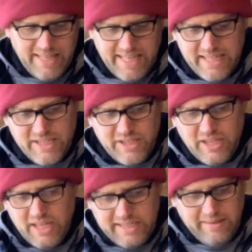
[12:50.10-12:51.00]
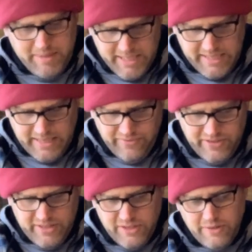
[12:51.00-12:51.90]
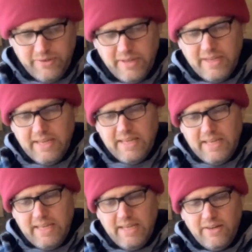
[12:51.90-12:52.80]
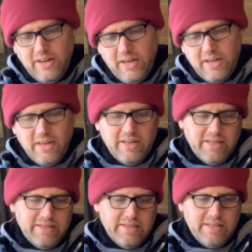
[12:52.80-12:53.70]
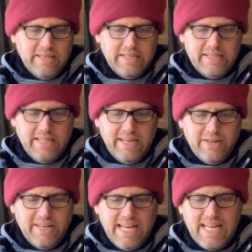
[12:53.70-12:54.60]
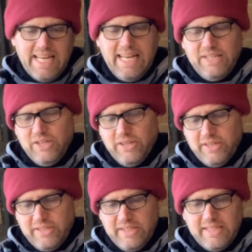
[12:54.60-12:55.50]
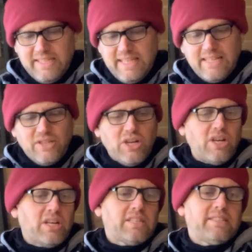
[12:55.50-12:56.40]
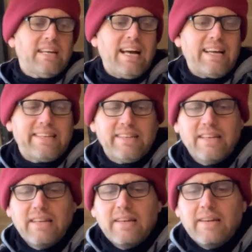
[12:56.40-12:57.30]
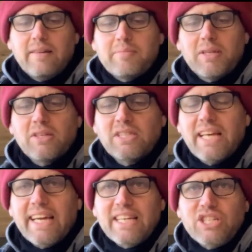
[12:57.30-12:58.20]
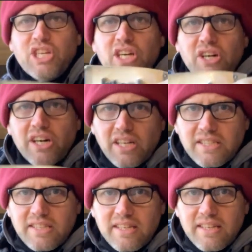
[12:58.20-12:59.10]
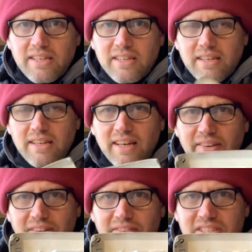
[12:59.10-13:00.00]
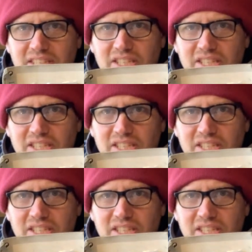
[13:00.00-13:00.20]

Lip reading: I can just toss some of this stuff into. They are not S-hooks. It says hooks, Haken, but it looks like G-hooks. I've never seen a